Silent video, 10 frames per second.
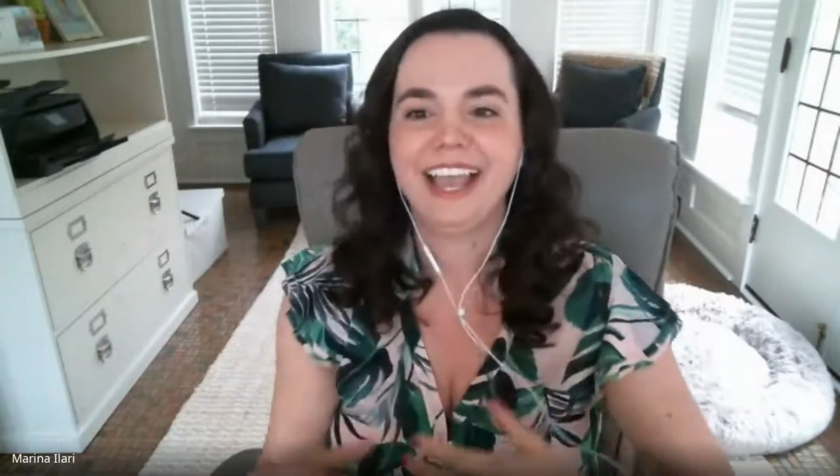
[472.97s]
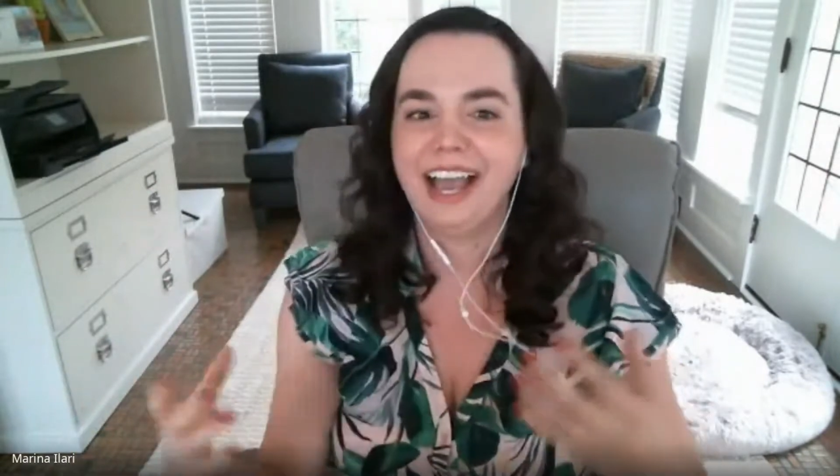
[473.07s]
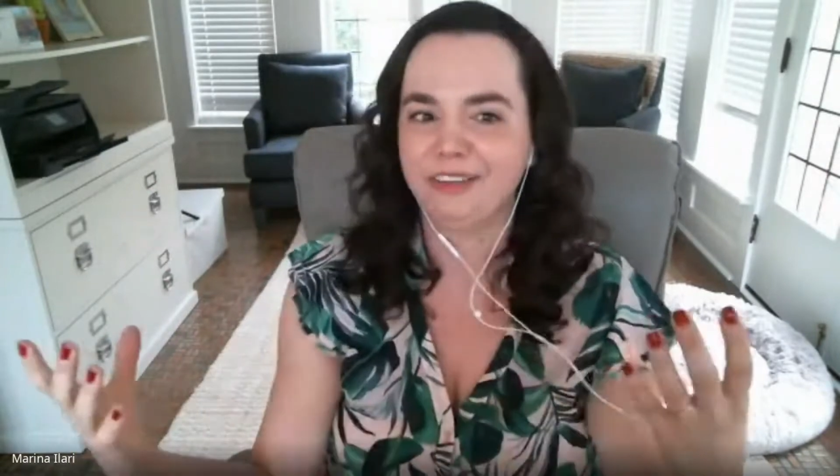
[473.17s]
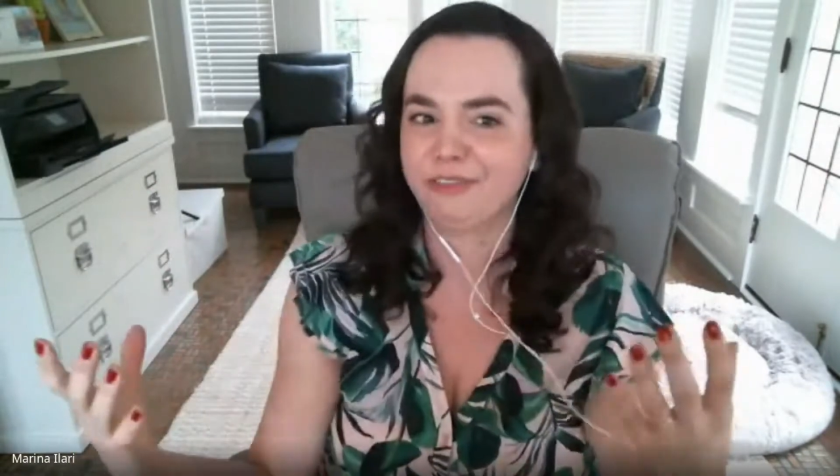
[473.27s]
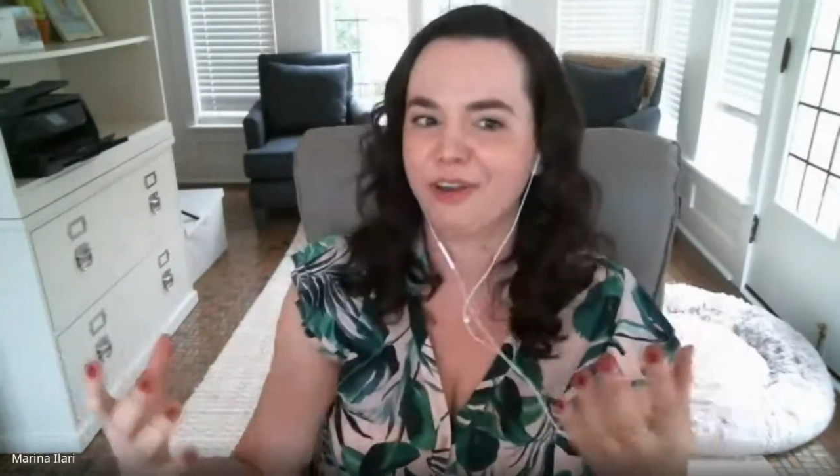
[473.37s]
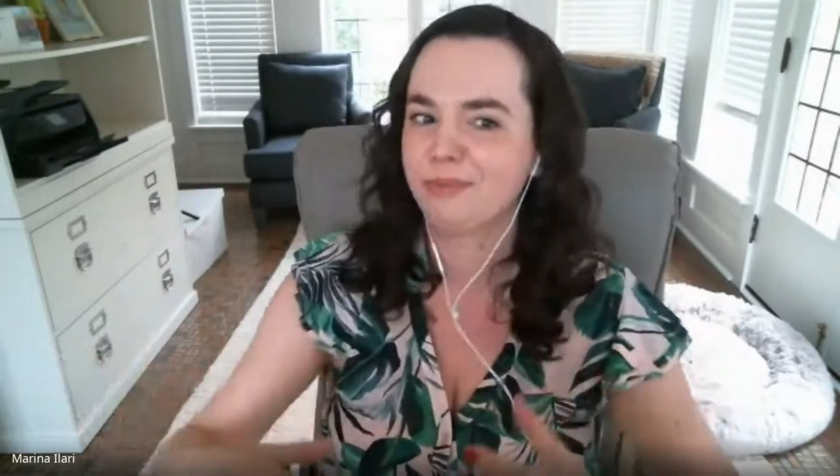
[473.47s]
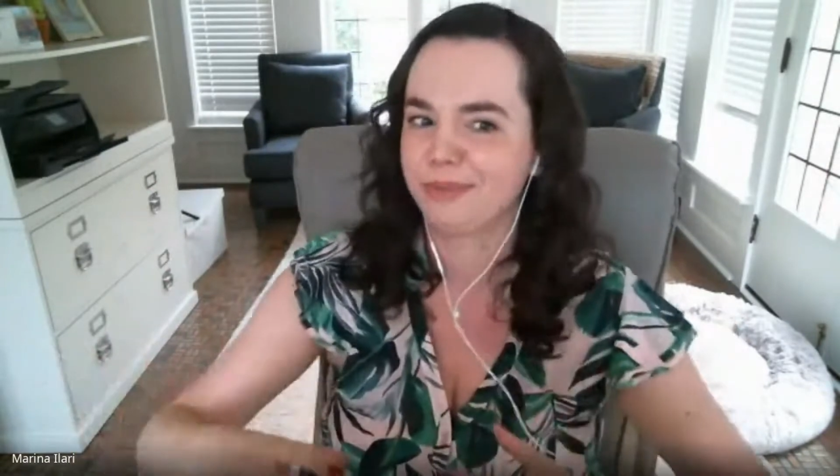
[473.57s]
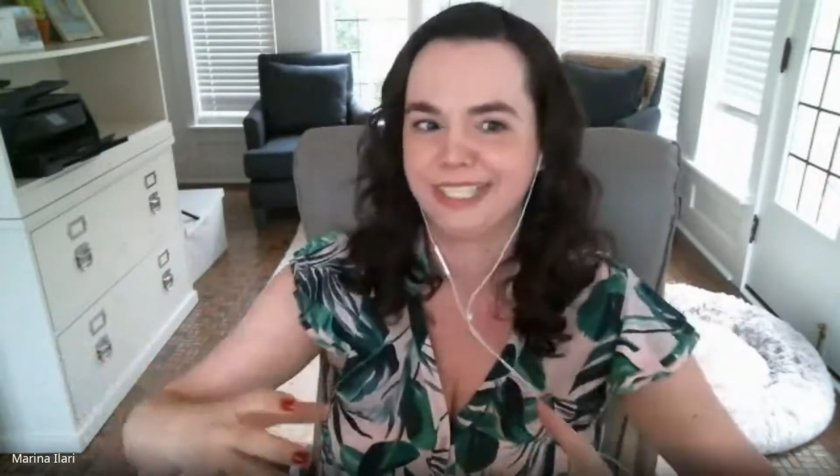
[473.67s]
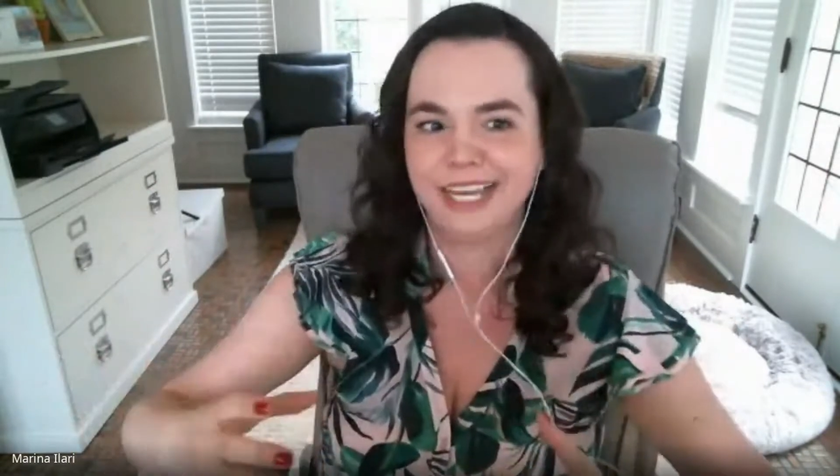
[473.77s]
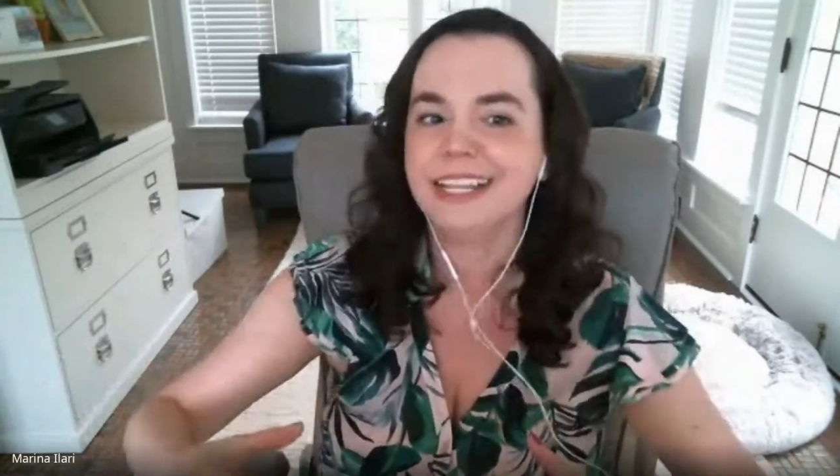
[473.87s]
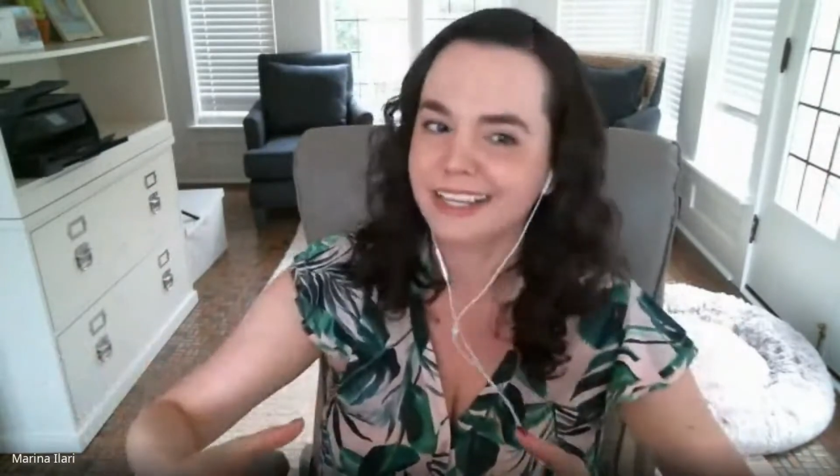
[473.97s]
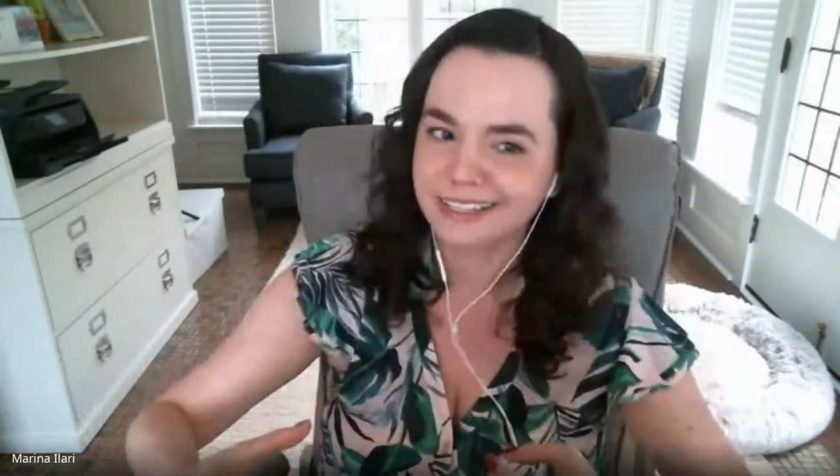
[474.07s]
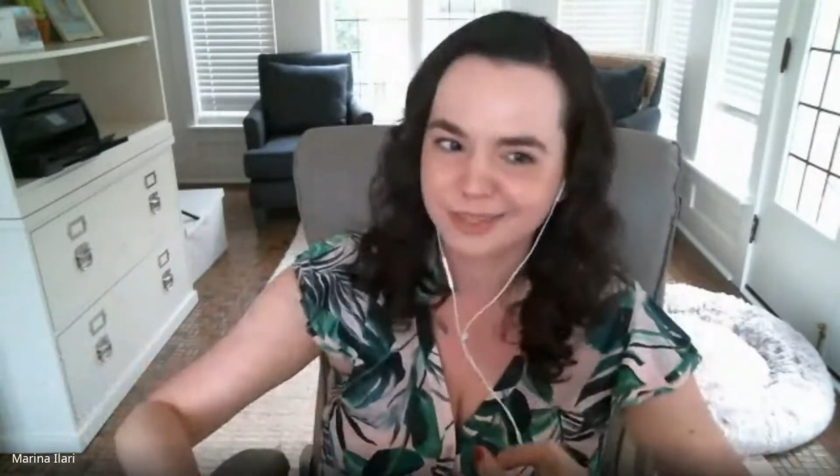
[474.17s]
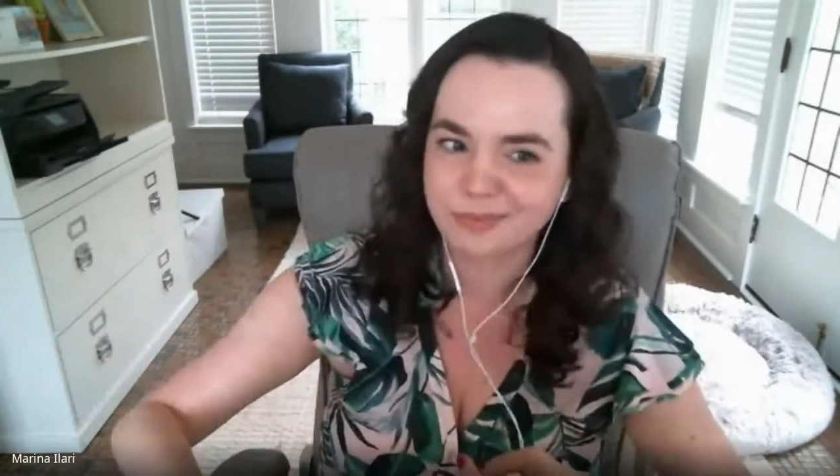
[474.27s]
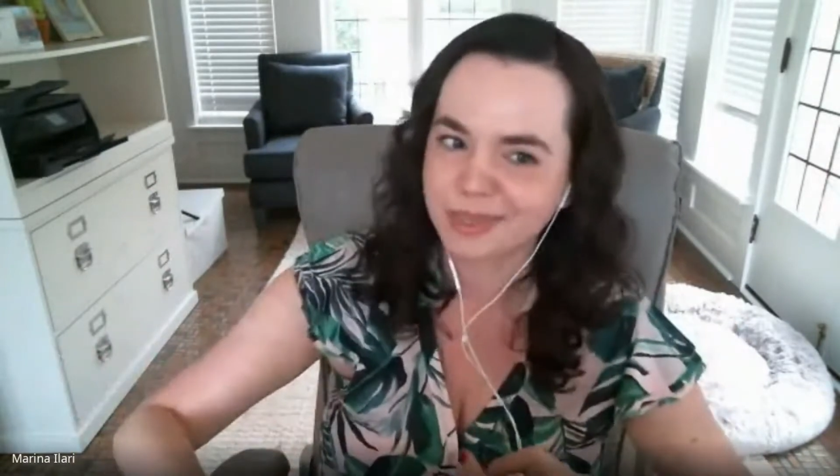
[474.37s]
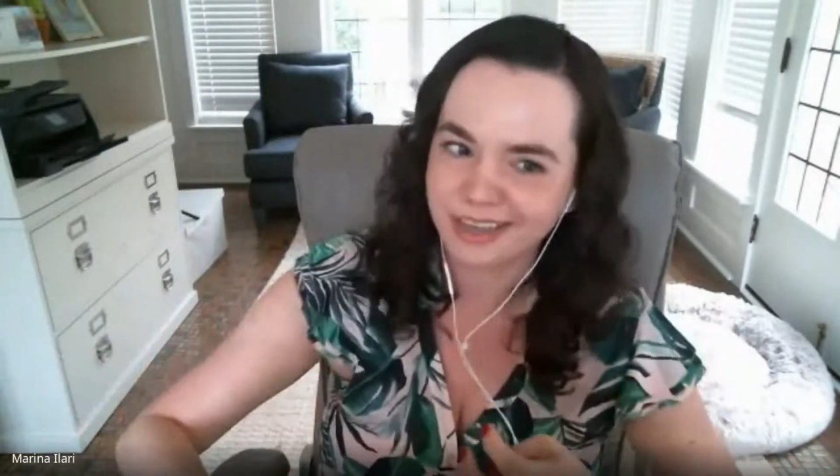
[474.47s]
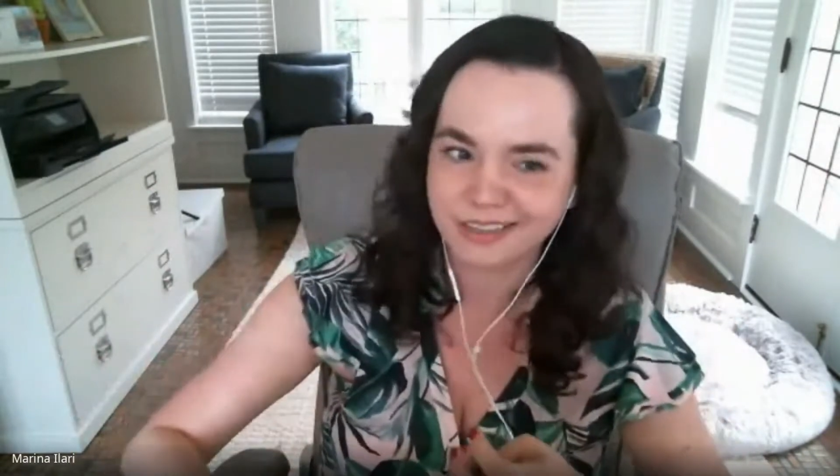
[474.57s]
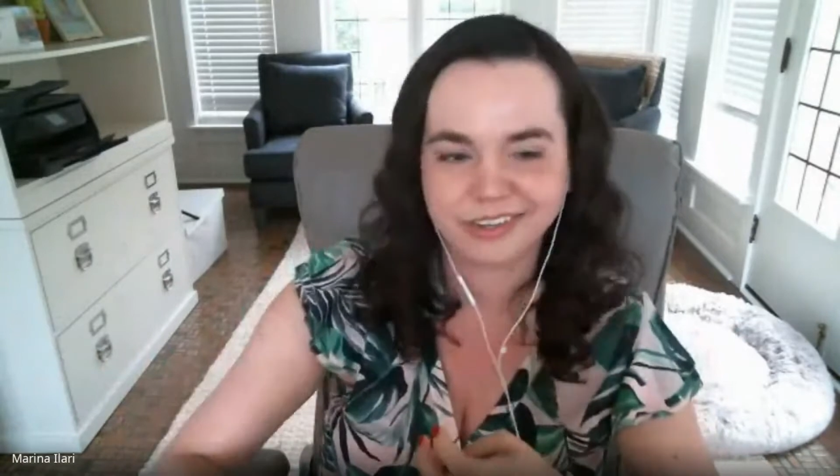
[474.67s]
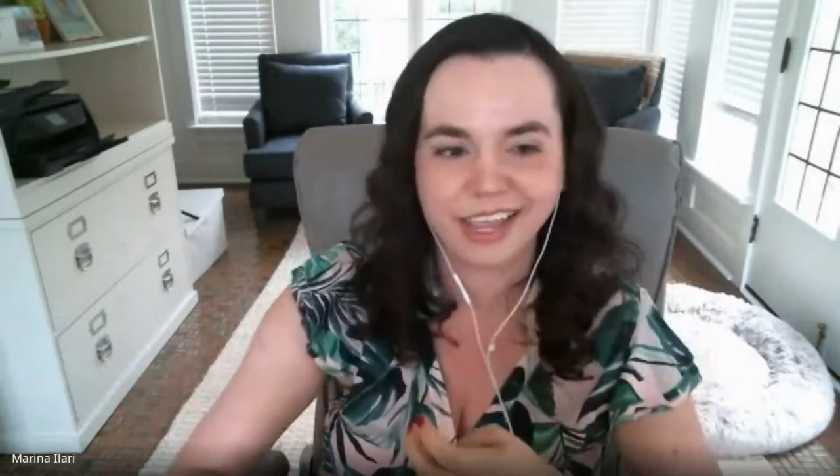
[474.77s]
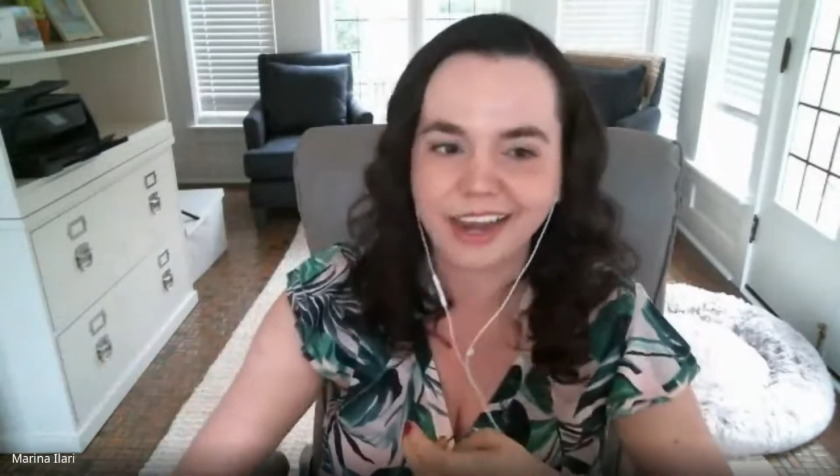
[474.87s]
yeah, if we're pretending to be
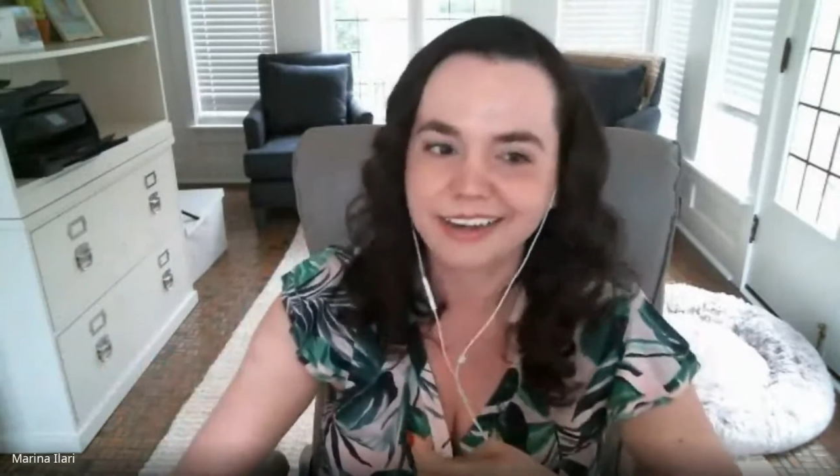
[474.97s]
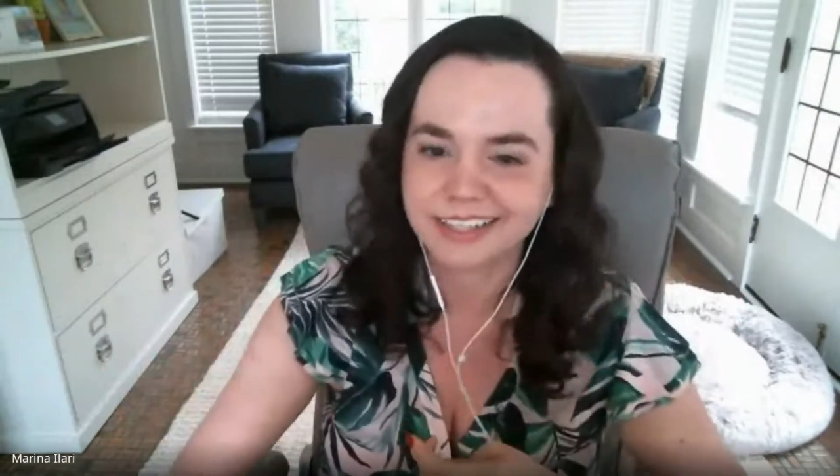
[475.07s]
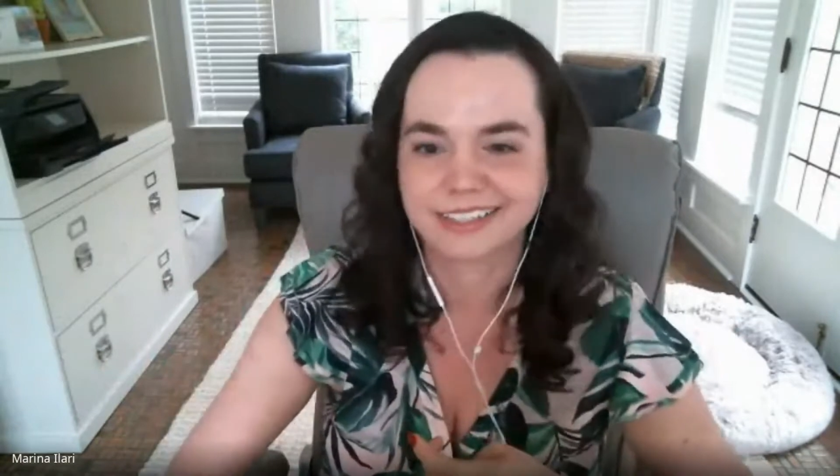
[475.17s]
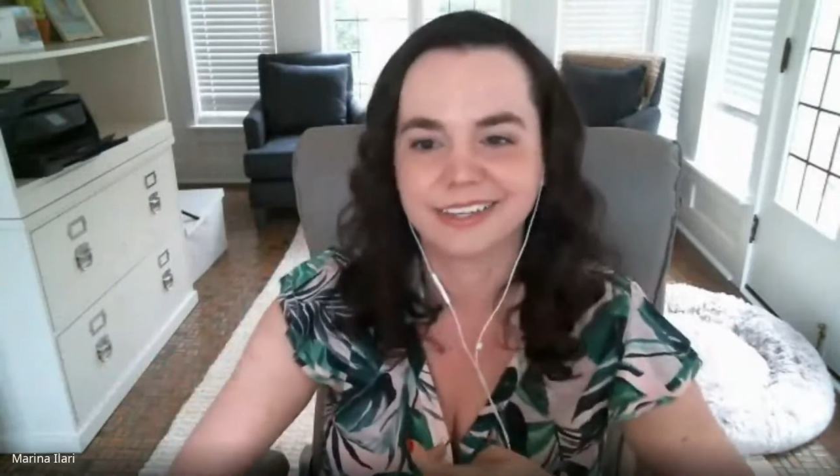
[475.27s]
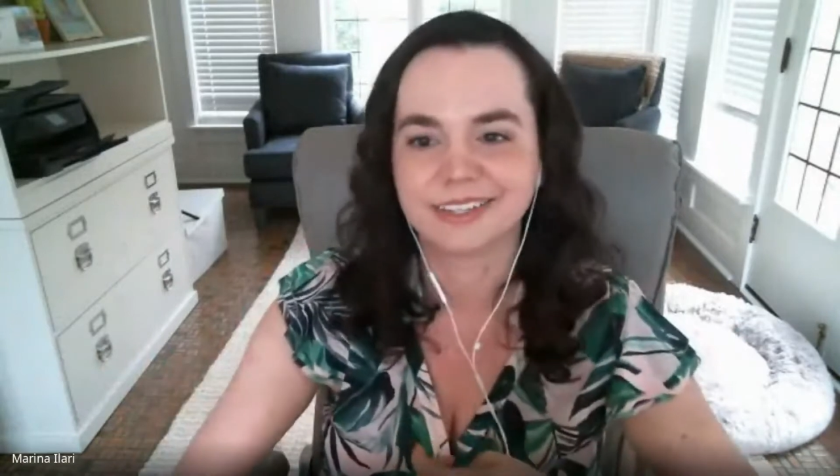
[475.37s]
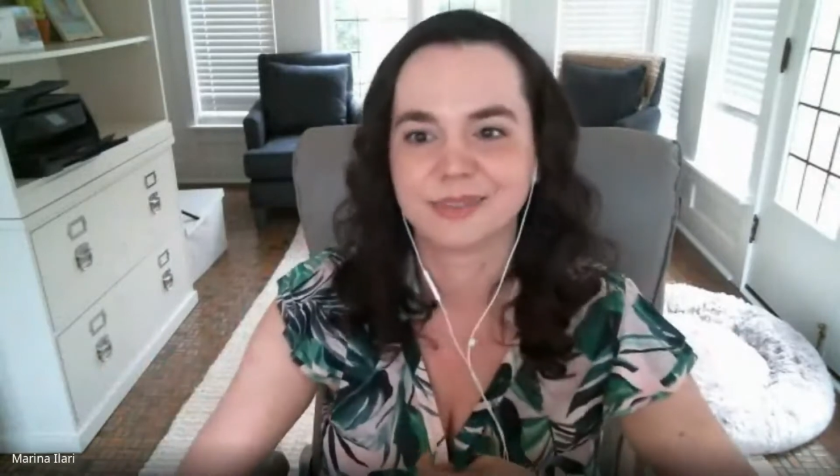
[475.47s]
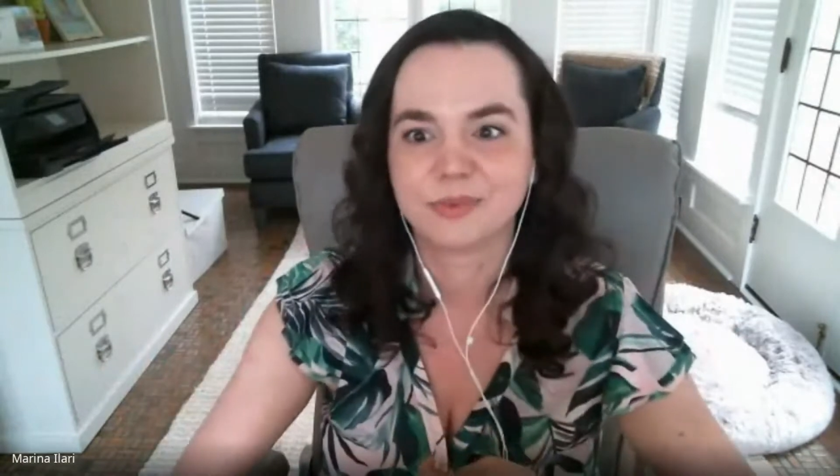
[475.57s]
other characters,